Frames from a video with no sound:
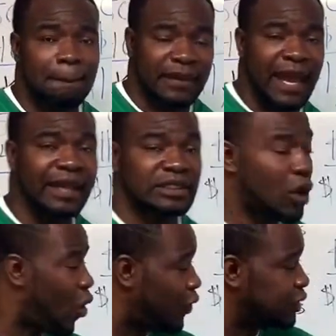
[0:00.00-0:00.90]
That's
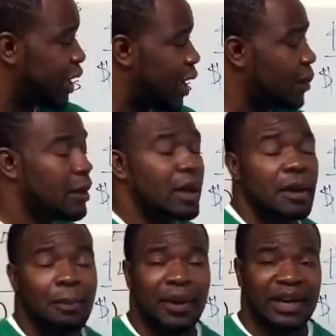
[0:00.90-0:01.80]
overtime.
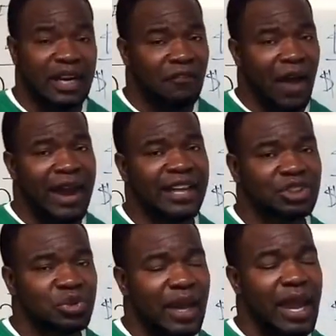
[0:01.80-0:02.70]
But in the
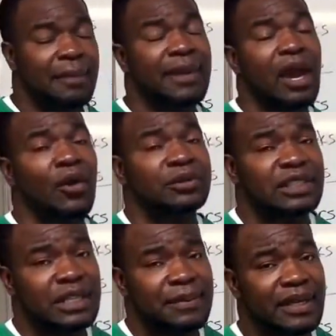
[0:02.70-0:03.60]
financial game, that
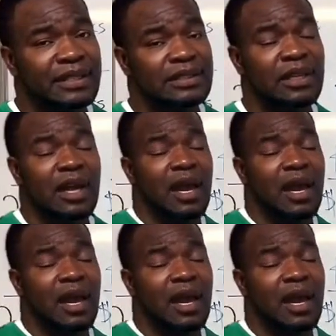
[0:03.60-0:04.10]
OT means